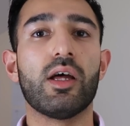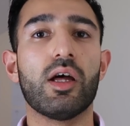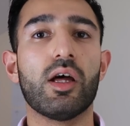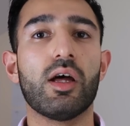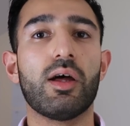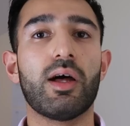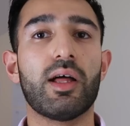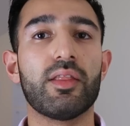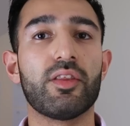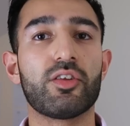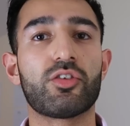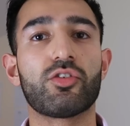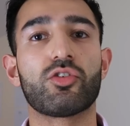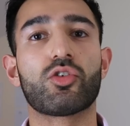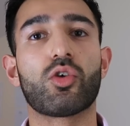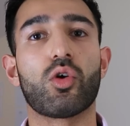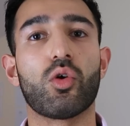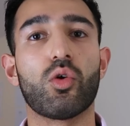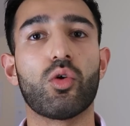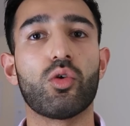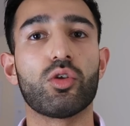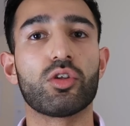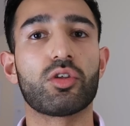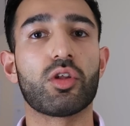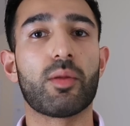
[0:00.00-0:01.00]
and this is
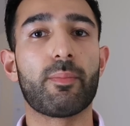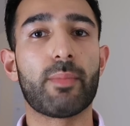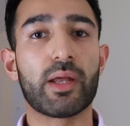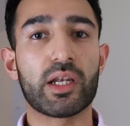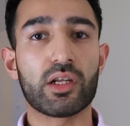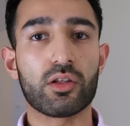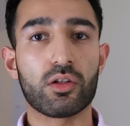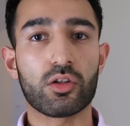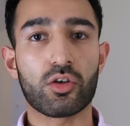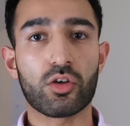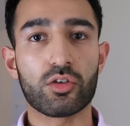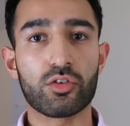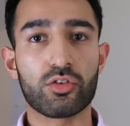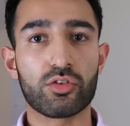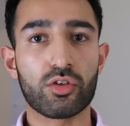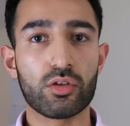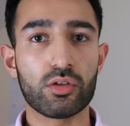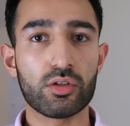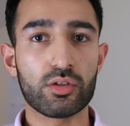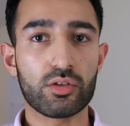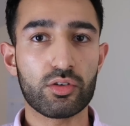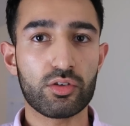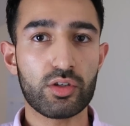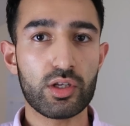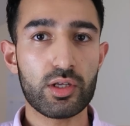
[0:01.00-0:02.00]
called medical
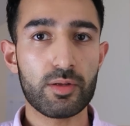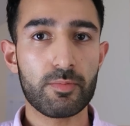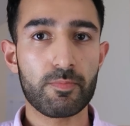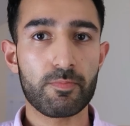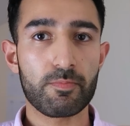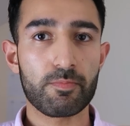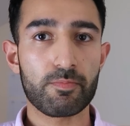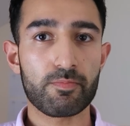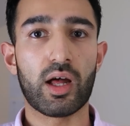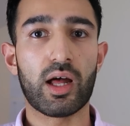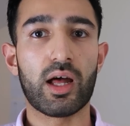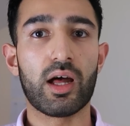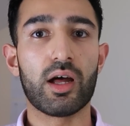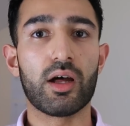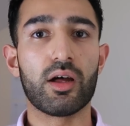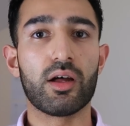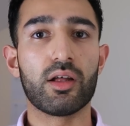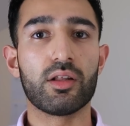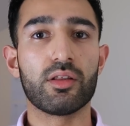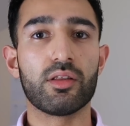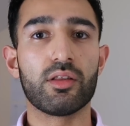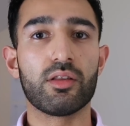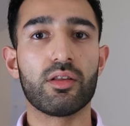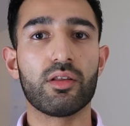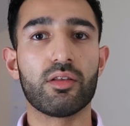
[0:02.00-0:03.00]
consultancy.
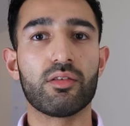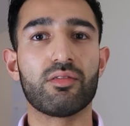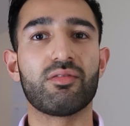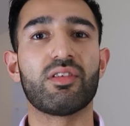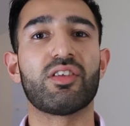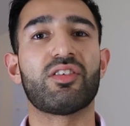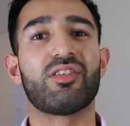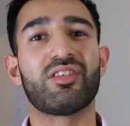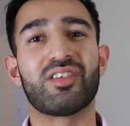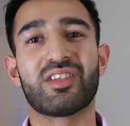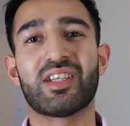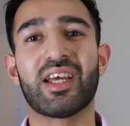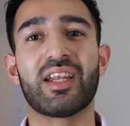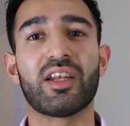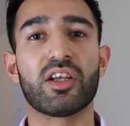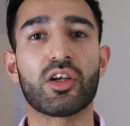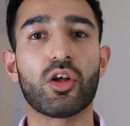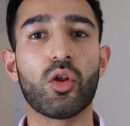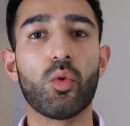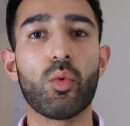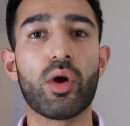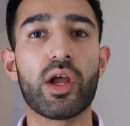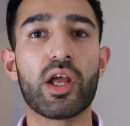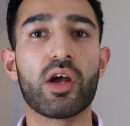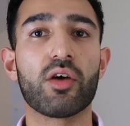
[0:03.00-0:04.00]
And this is a
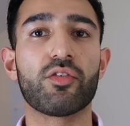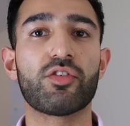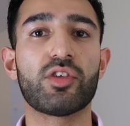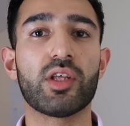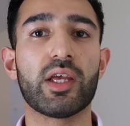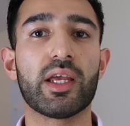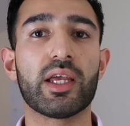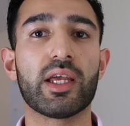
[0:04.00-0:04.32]
technical way of